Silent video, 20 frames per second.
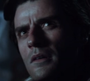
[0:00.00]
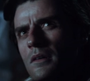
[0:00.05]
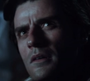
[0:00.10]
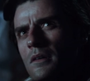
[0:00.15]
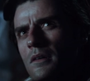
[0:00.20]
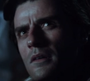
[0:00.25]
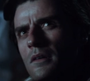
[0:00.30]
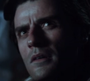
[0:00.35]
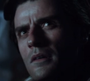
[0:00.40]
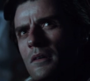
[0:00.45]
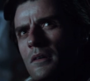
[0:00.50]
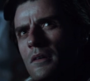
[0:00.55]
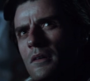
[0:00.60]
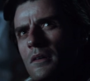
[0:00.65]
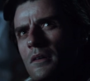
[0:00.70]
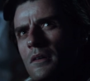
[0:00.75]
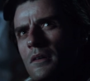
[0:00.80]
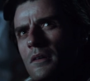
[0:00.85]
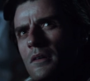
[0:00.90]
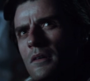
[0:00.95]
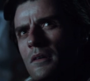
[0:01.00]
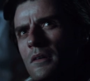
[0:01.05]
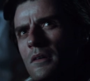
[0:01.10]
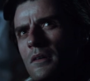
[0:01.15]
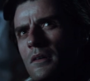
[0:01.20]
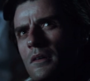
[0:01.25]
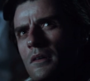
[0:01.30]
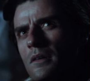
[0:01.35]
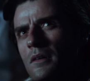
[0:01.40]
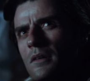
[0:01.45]

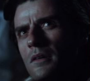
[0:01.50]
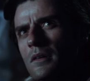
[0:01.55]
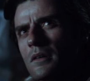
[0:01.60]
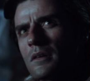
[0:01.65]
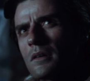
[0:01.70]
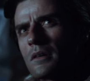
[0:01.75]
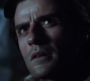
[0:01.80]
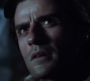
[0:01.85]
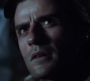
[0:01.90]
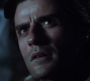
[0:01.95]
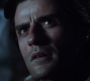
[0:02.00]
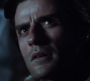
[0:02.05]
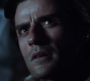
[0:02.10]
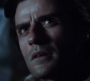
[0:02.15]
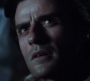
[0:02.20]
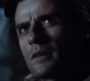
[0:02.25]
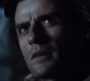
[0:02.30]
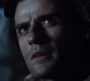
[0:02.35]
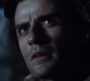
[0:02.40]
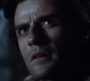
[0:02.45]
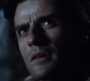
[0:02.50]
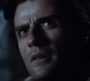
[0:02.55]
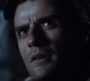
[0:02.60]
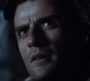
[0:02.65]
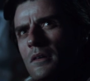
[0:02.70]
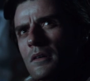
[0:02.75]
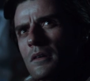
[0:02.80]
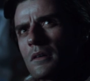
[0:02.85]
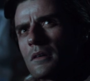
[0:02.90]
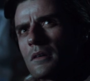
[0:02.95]

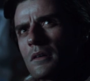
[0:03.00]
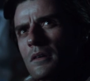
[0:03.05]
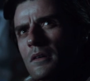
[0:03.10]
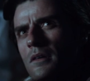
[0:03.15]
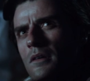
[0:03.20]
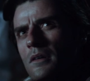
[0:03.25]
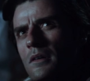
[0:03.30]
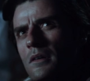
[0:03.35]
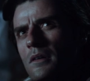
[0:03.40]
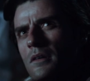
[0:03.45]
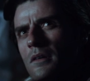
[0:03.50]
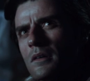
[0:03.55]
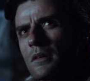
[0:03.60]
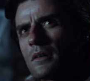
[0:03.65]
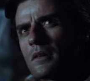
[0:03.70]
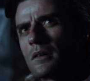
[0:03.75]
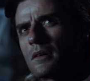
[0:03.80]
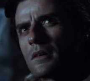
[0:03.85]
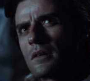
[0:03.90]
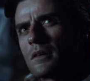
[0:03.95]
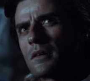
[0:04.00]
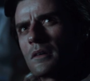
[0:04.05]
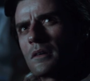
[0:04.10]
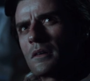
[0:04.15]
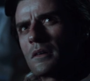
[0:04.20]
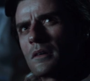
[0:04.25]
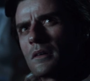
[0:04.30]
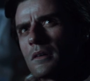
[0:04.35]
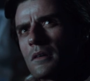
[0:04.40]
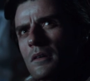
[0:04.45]

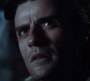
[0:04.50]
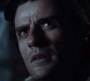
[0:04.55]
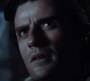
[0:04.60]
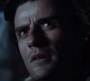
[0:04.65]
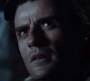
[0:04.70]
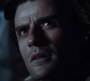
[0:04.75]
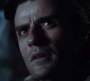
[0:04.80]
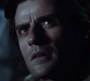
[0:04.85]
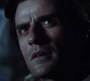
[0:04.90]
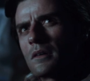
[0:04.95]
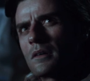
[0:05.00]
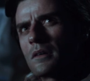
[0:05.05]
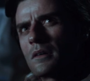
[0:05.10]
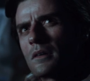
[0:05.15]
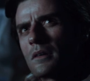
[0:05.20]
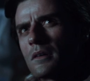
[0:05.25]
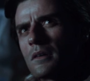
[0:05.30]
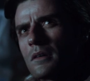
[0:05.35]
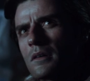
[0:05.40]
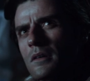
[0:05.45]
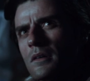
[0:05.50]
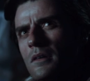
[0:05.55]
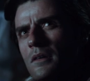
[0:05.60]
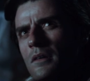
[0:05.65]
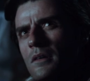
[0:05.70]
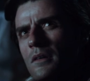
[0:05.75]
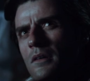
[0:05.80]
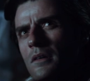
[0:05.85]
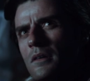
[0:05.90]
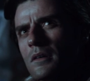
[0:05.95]

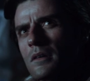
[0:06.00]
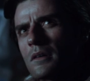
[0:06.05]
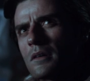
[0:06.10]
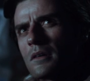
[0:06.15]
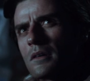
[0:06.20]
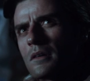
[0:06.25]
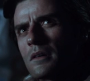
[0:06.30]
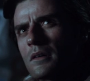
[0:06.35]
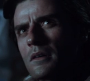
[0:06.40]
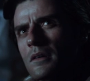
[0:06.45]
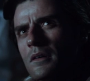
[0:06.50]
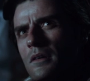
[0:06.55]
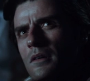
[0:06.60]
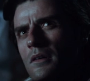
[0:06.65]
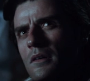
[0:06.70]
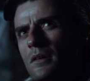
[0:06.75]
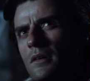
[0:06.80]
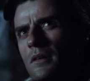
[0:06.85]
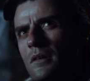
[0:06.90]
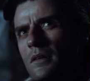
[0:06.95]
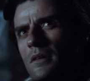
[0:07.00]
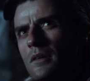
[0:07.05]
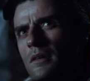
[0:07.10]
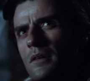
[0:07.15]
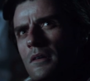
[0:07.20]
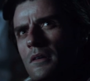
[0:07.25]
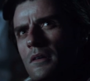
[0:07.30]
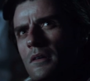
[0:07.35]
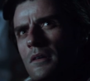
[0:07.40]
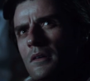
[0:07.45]

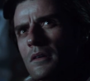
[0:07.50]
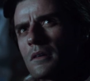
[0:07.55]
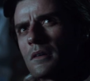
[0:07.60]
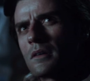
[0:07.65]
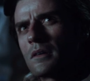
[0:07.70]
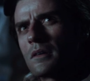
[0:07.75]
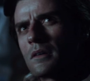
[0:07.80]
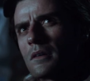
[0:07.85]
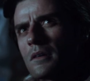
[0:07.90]
This person isn't speaking.